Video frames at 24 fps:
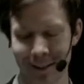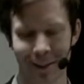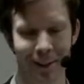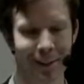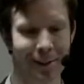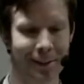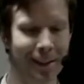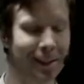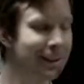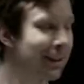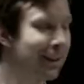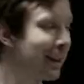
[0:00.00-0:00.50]

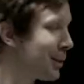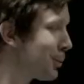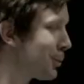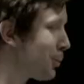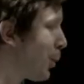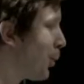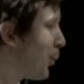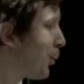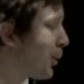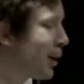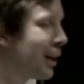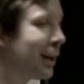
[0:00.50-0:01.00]
That's
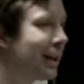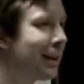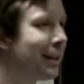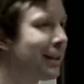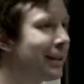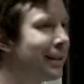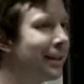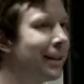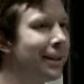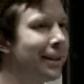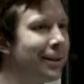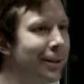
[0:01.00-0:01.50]
what we
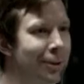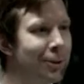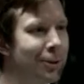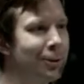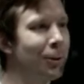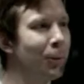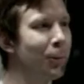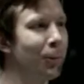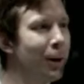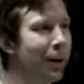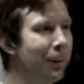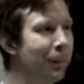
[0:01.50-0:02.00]
in
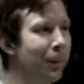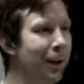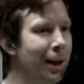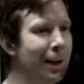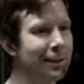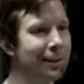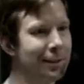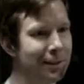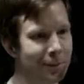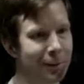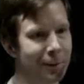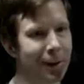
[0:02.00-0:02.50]
digital
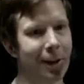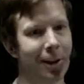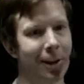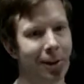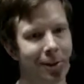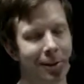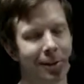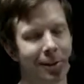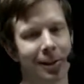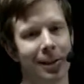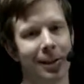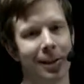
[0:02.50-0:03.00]
workplace and
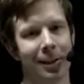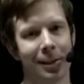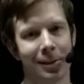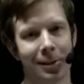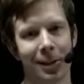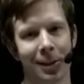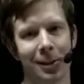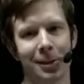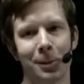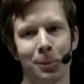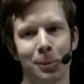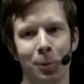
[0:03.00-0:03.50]
regular
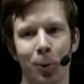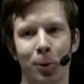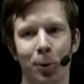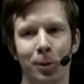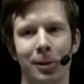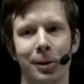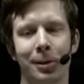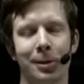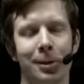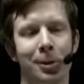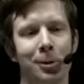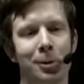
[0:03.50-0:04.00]
IT support
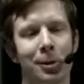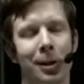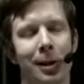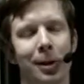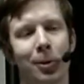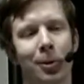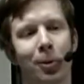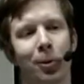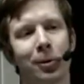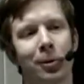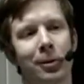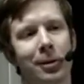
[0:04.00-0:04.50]
usually
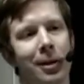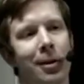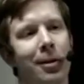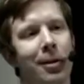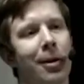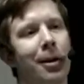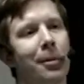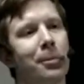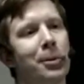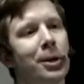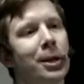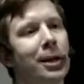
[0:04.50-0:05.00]
call an
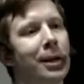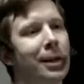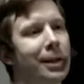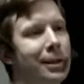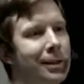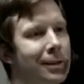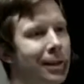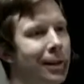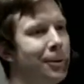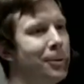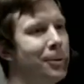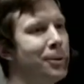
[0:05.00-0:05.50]
RBI
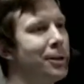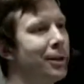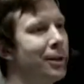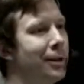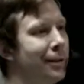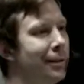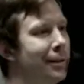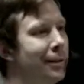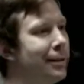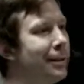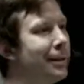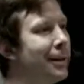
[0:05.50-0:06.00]
solution.
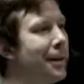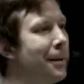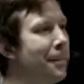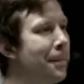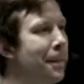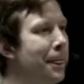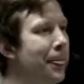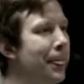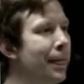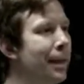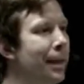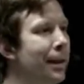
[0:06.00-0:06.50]

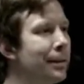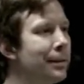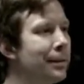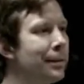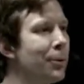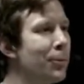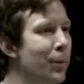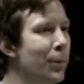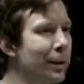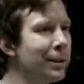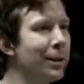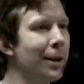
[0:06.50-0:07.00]

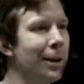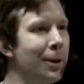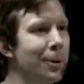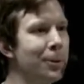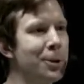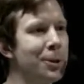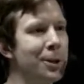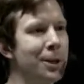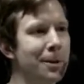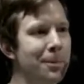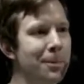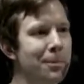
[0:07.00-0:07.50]

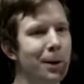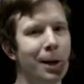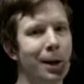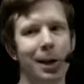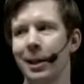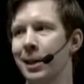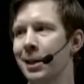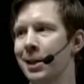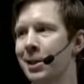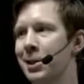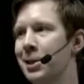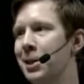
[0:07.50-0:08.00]
Resolution by
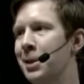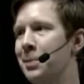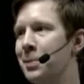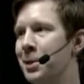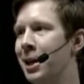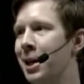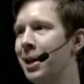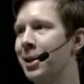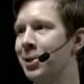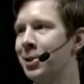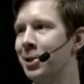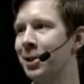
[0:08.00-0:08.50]

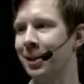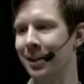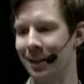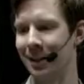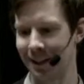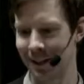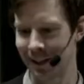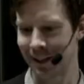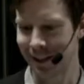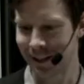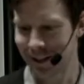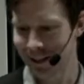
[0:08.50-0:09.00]
intimidation.
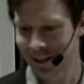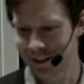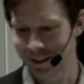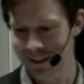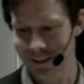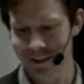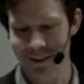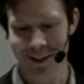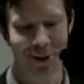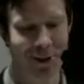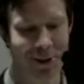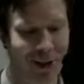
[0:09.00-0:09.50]

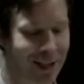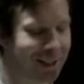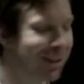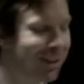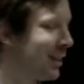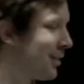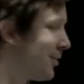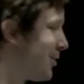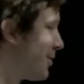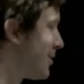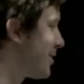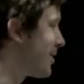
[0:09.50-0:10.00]
The tech
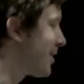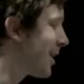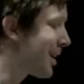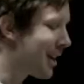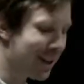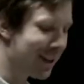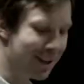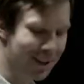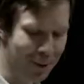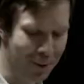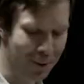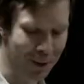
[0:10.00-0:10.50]
doesn't dare
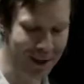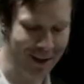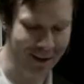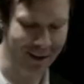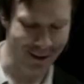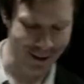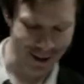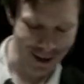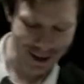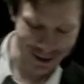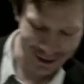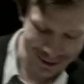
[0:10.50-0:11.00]
do
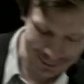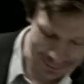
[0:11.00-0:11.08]
anything else